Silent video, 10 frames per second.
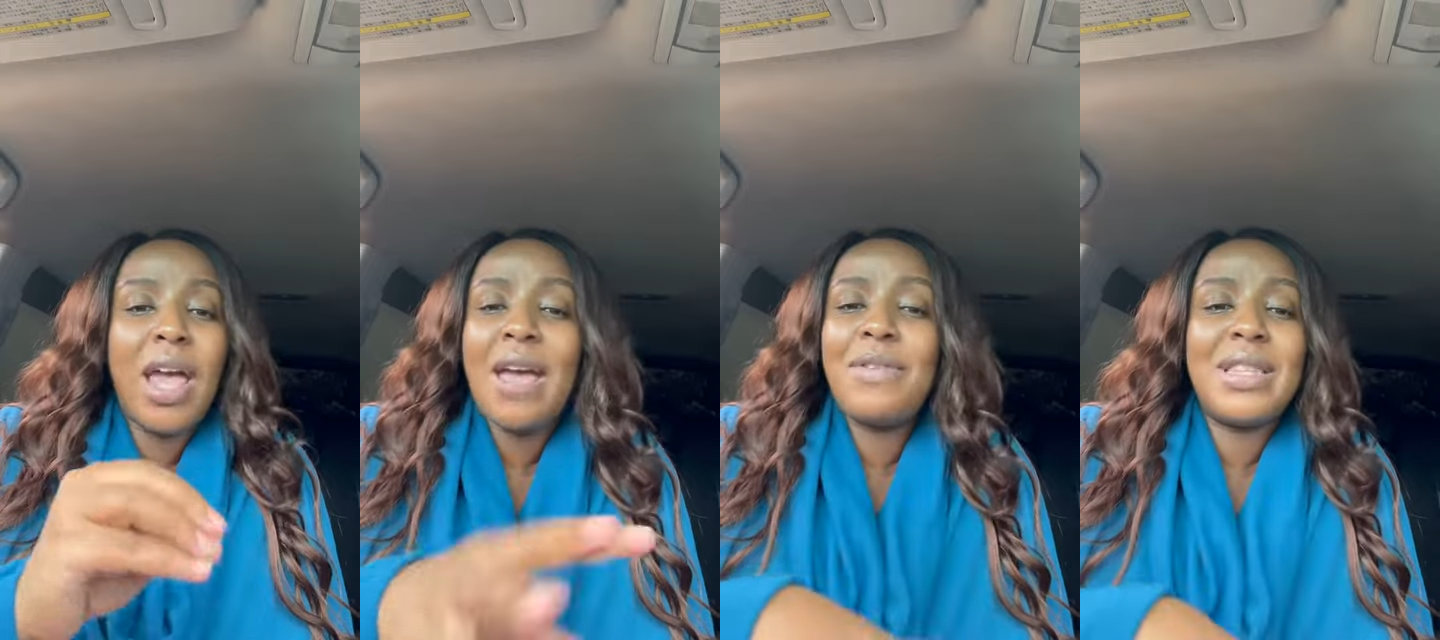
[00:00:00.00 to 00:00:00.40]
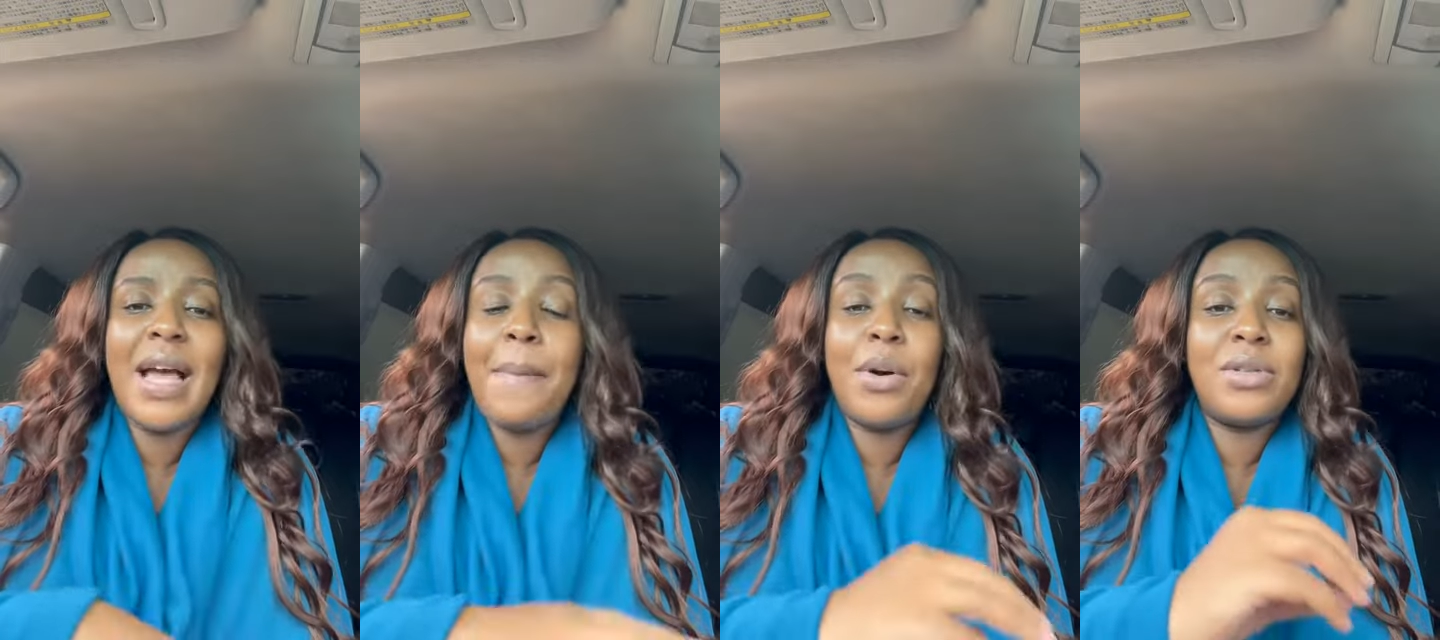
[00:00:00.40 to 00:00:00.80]

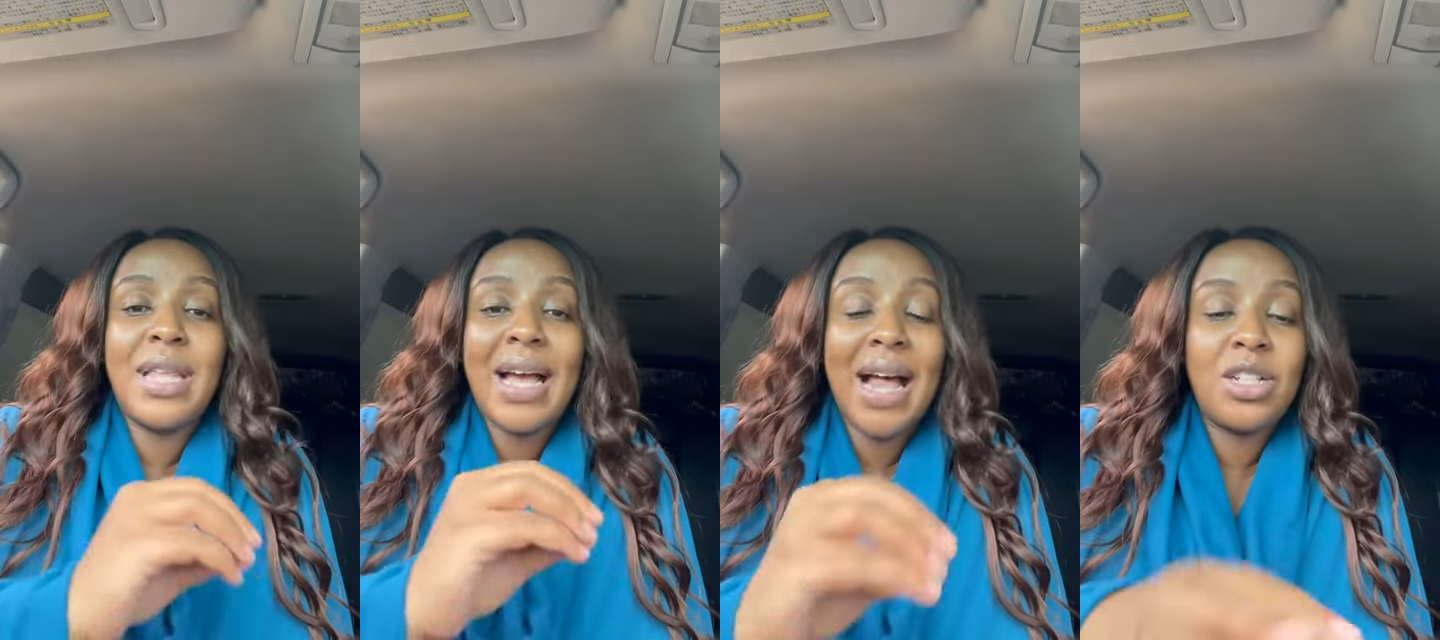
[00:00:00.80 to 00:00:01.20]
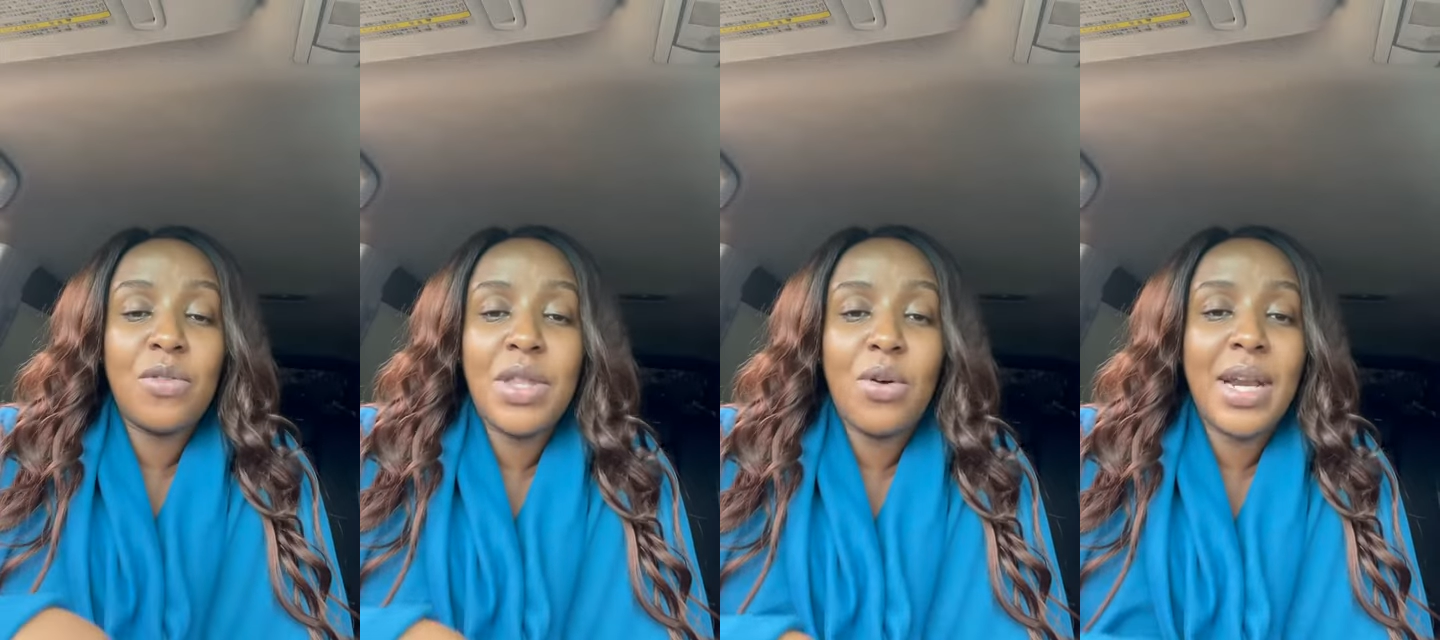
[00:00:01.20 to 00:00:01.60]
everything about the culture
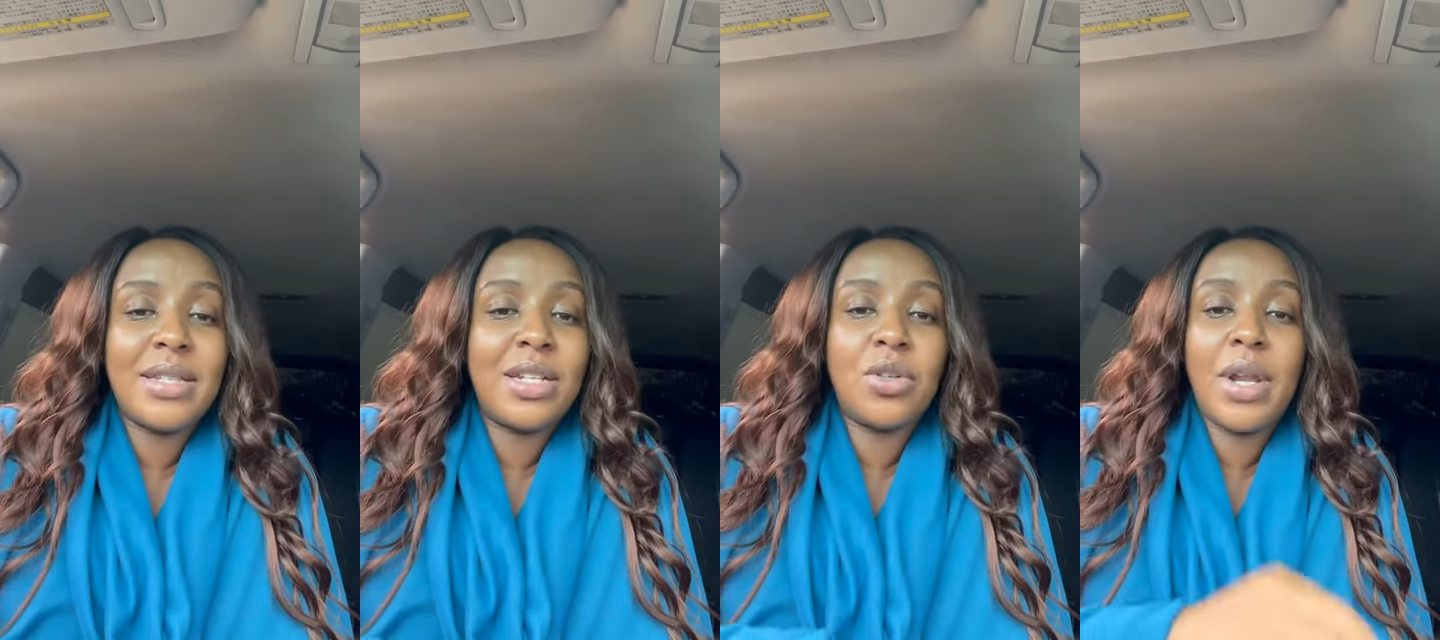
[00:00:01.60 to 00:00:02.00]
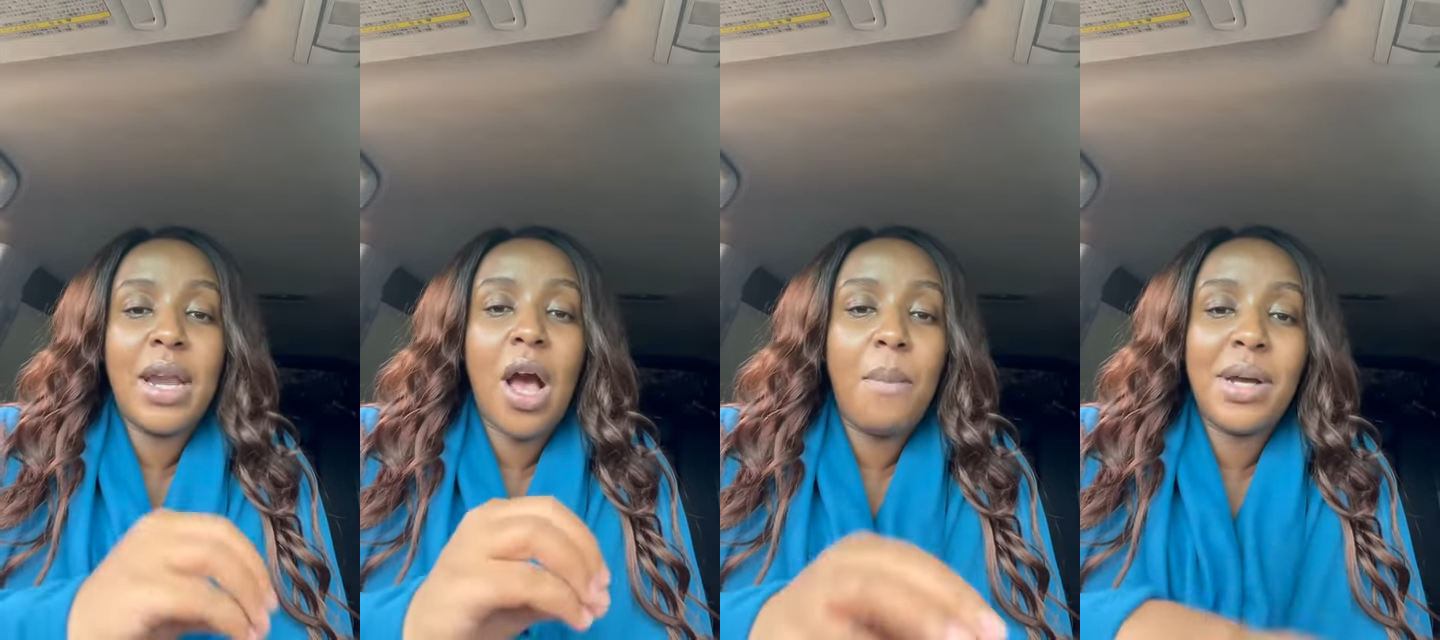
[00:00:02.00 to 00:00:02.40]
of the organization and how